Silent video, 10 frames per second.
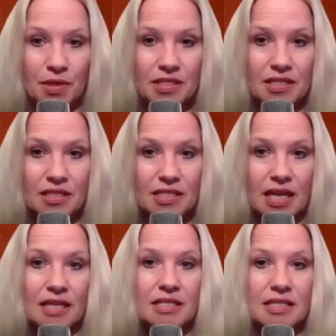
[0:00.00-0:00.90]
a business
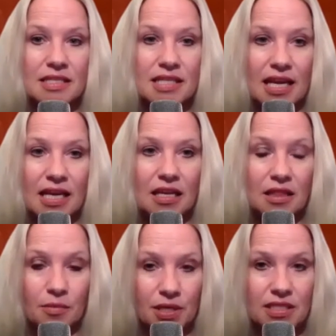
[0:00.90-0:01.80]
and sustaining
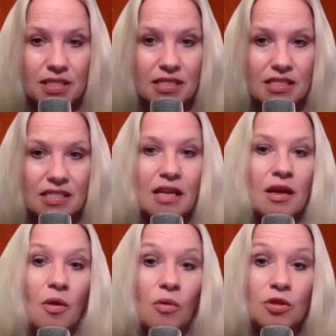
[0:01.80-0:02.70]
the business
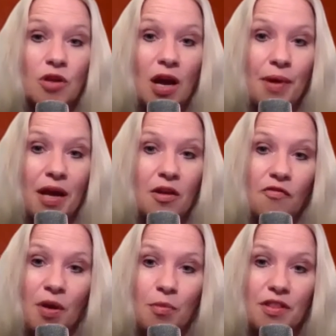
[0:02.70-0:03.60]
will drop on
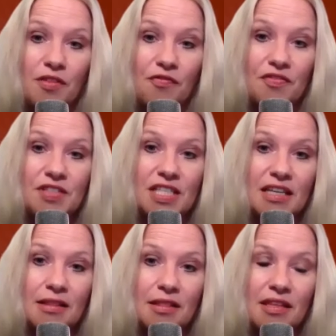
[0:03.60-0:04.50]
November the
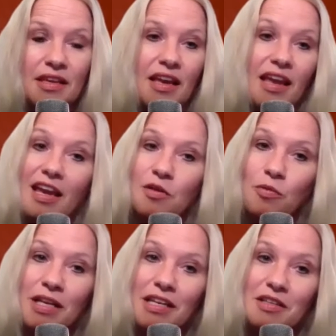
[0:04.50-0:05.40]
15th. And
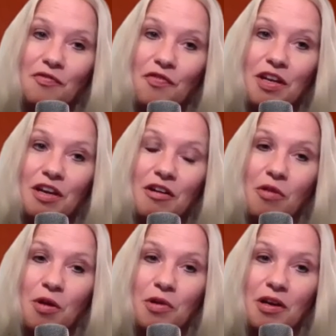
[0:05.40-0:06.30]
we need to figure out
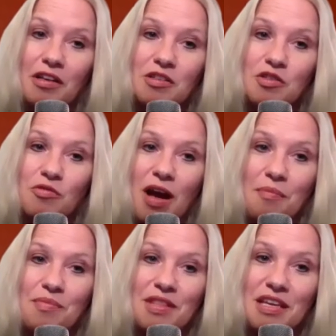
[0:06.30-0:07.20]
when we're going to
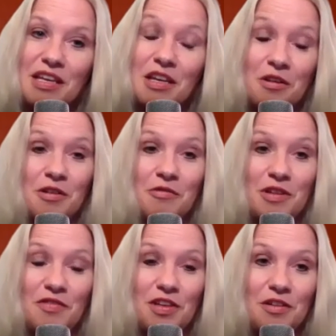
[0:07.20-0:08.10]
drop the year in
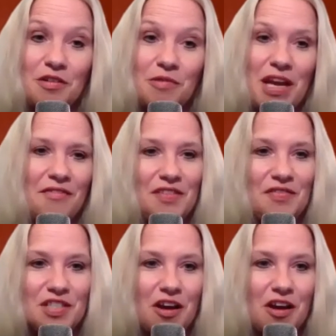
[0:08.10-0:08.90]
review. We haven't even